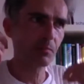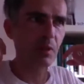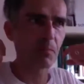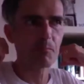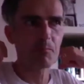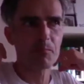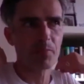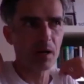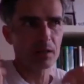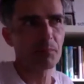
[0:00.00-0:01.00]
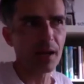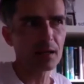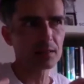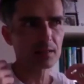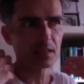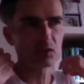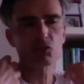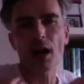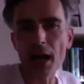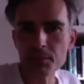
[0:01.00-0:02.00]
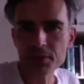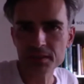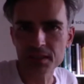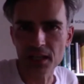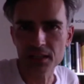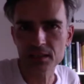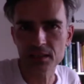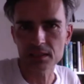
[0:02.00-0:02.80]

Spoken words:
the bells, the stripes that